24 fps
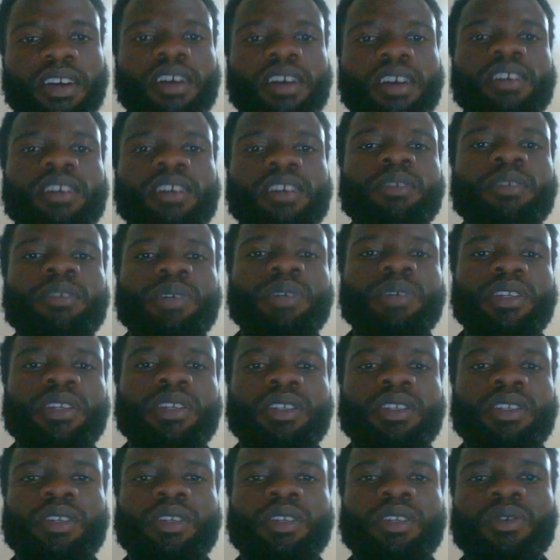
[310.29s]

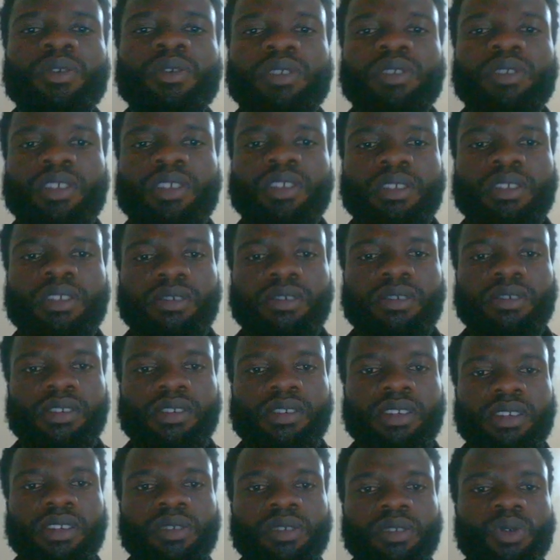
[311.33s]
dependency on technology,
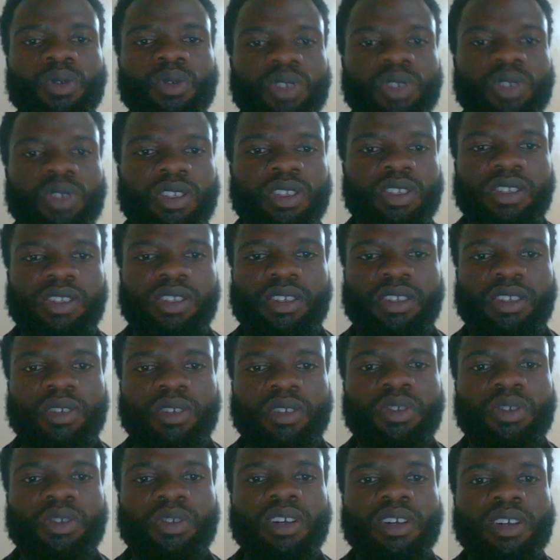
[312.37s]
costs,
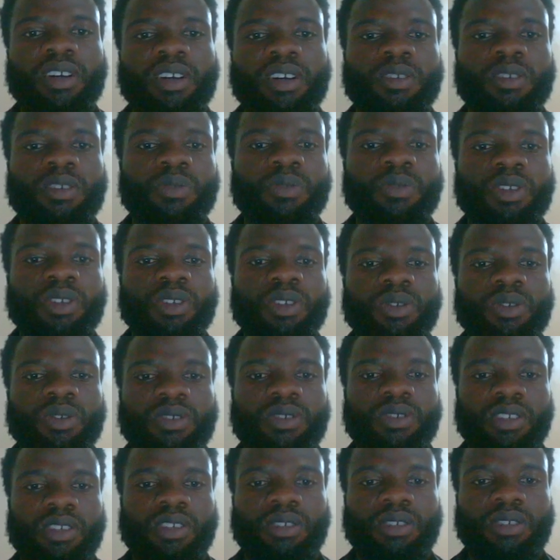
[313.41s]
user adaptation,
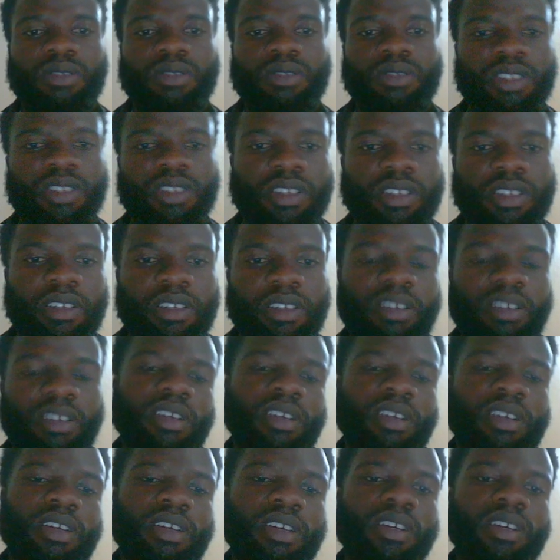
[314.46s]
security,
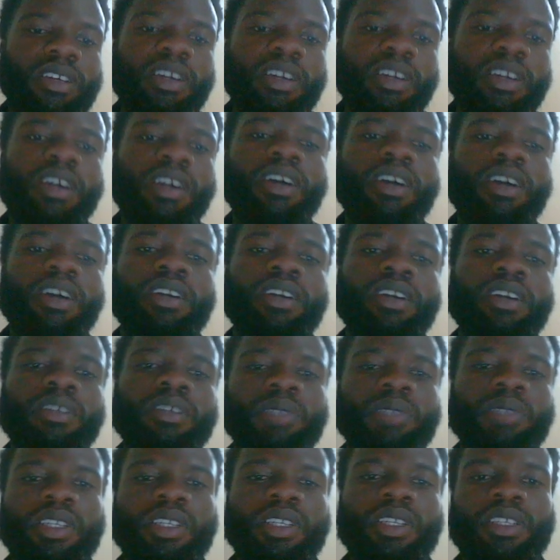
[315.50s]

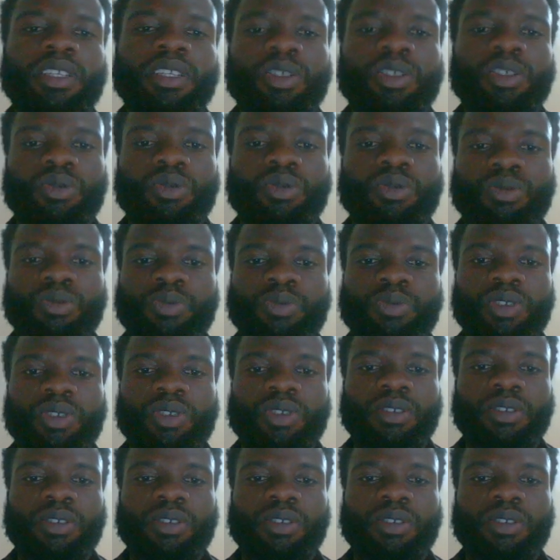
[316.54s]
limited scopes.